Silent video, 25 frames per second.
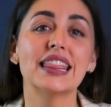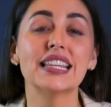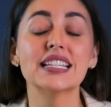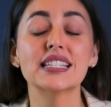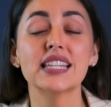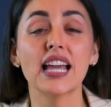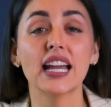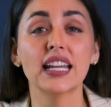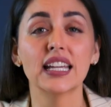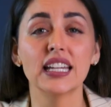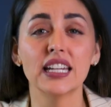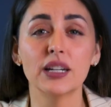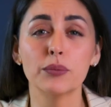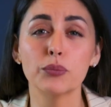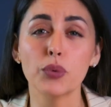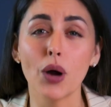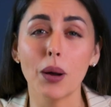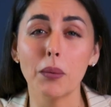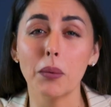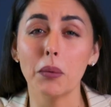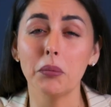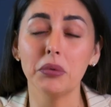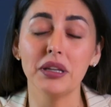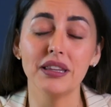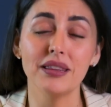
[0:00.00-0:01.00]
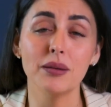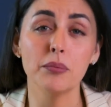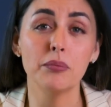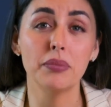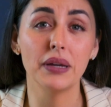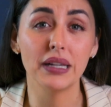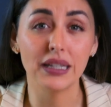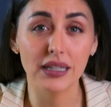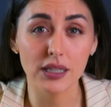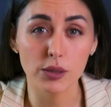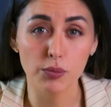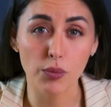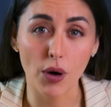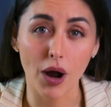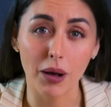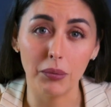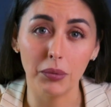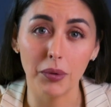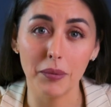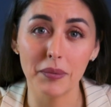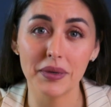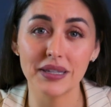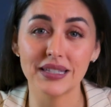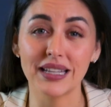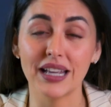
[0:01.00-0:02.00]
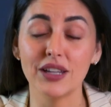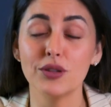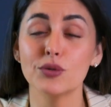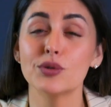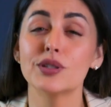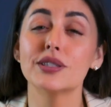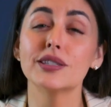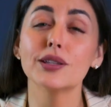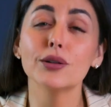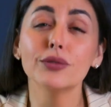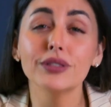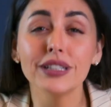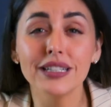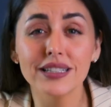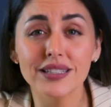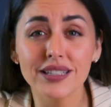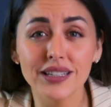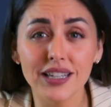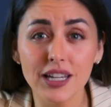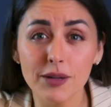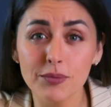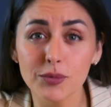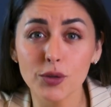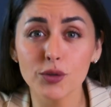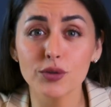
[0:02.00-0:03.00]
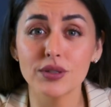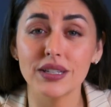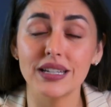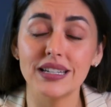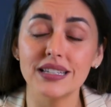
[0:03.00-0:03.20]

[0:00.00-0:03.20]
The second and probably the biggest problem is that you still need to keep those